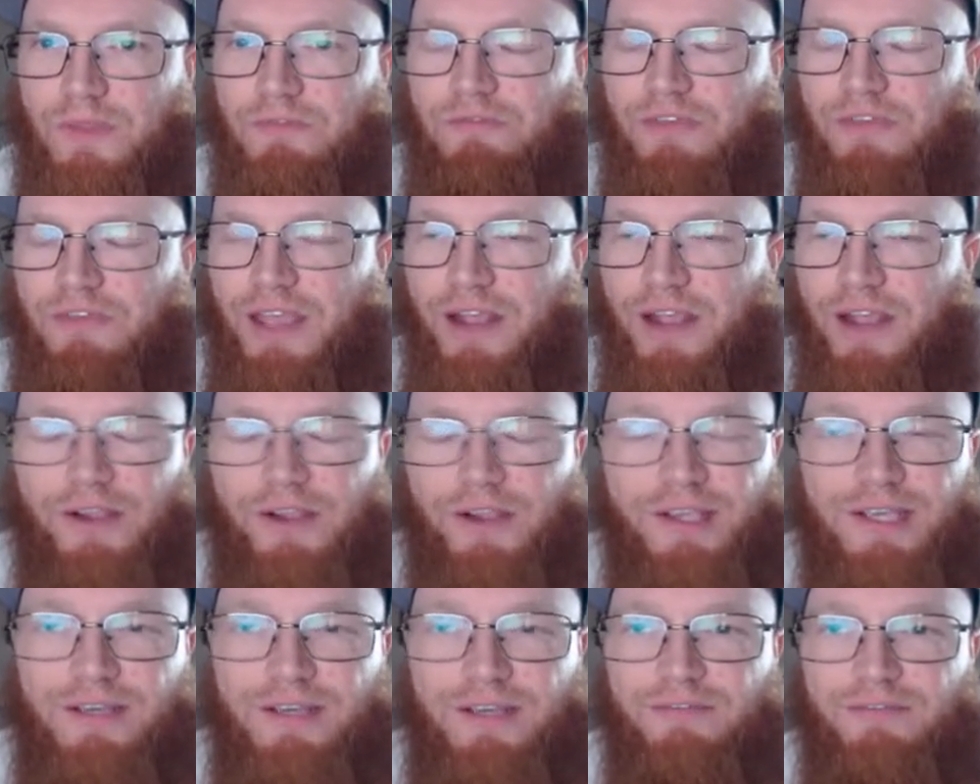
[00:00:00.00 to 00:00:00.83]

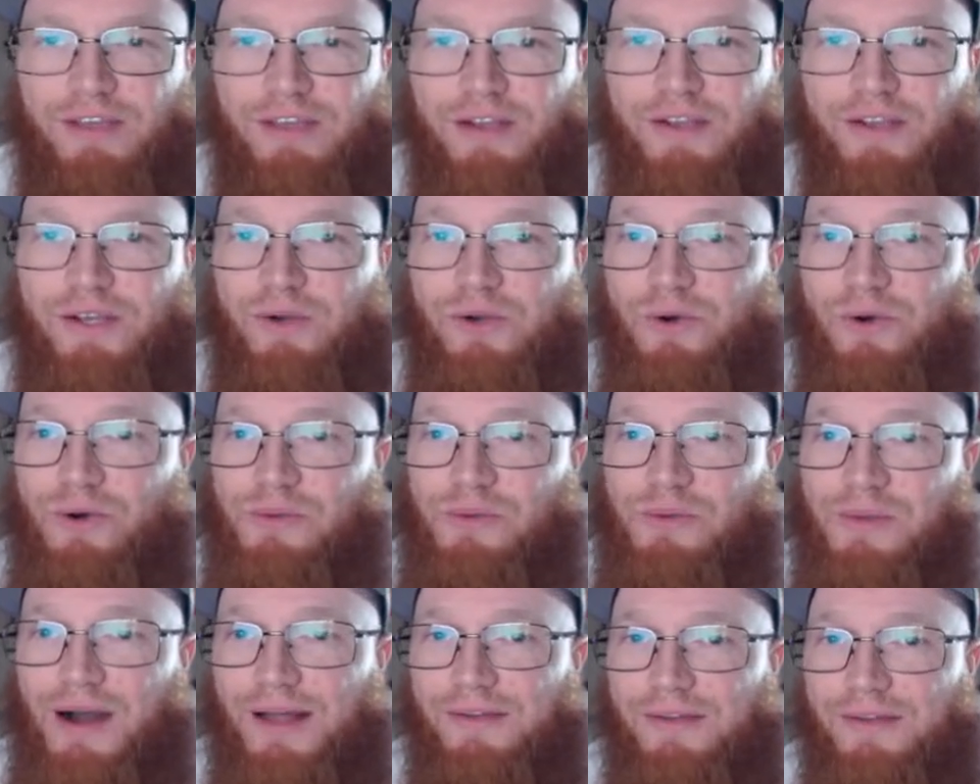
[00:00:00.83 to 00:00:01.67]
Very
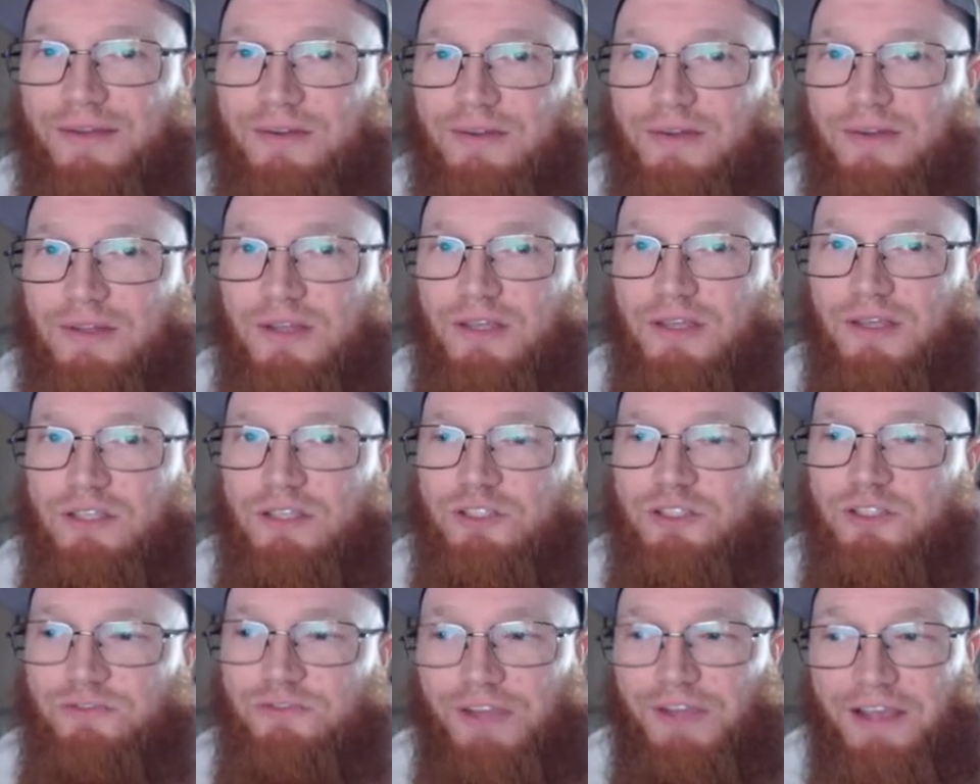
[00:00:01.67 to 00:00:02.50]
cool model.
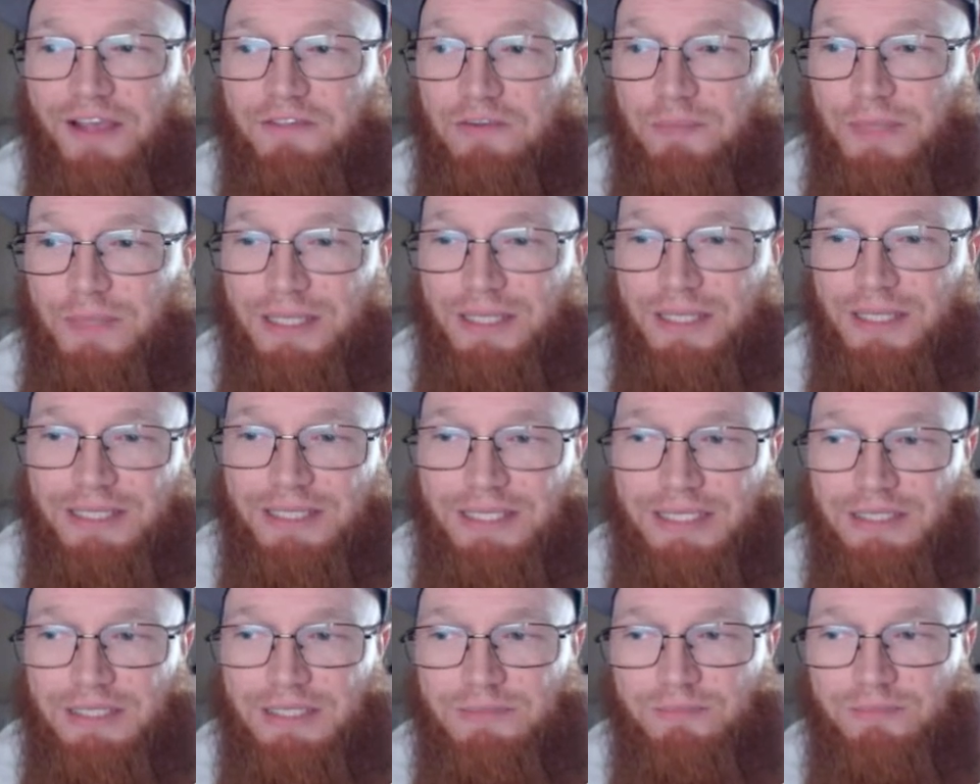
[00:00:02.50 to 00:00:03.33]

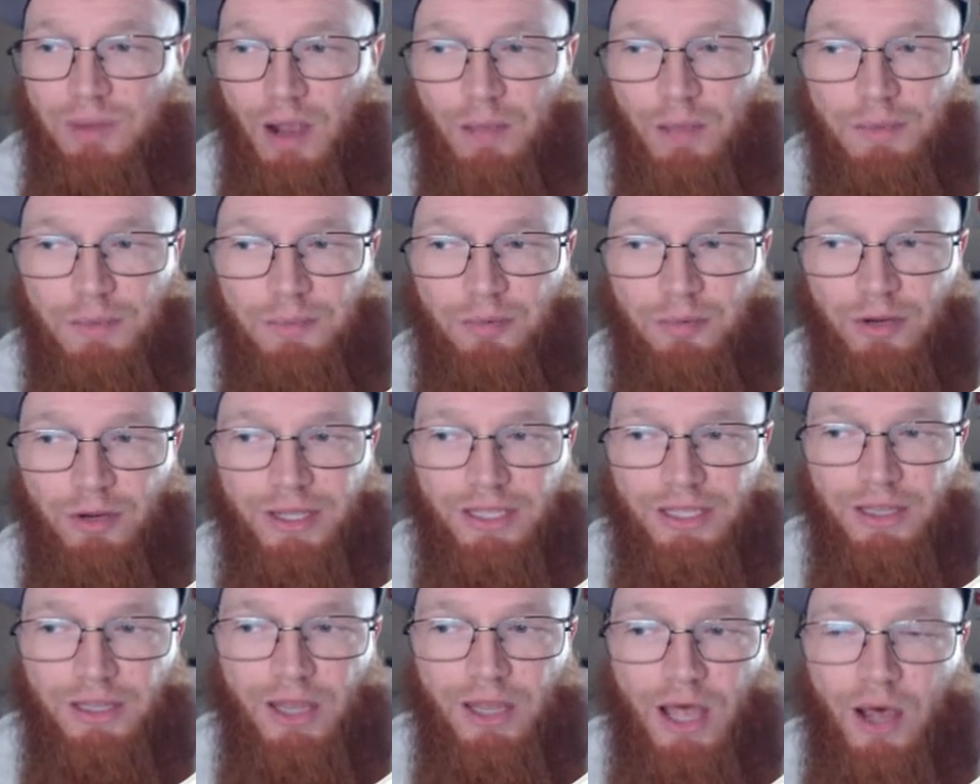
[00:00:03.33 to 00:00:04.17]
Survivability, probably
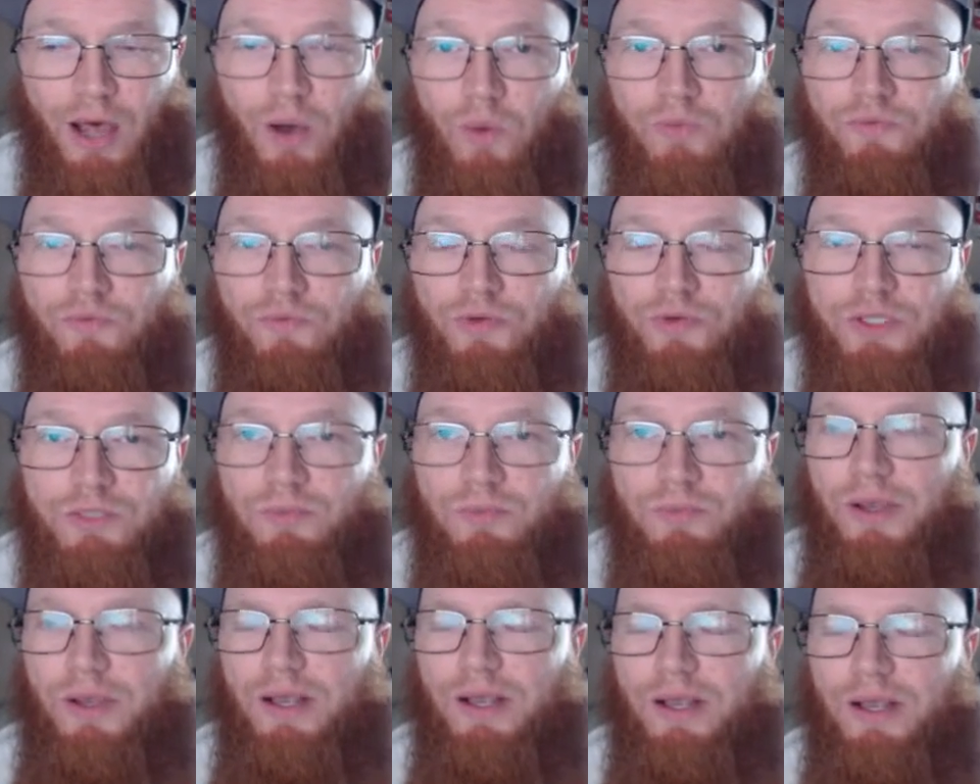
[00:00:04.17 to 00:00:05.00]
pretty low for its
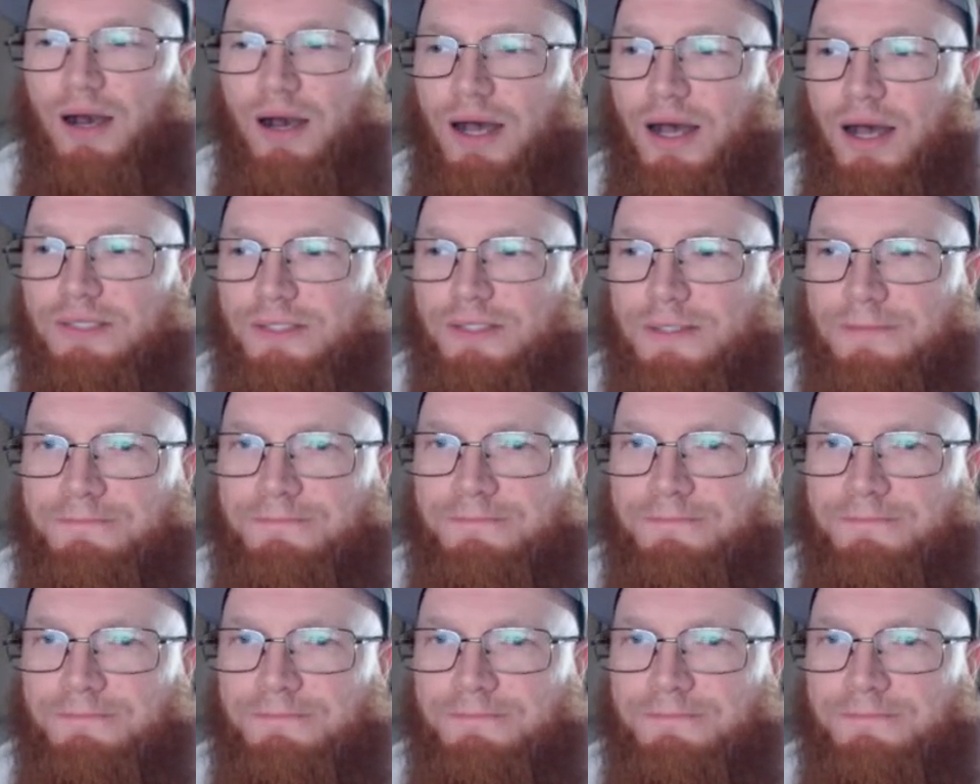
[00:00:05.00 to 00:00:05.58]
point cost.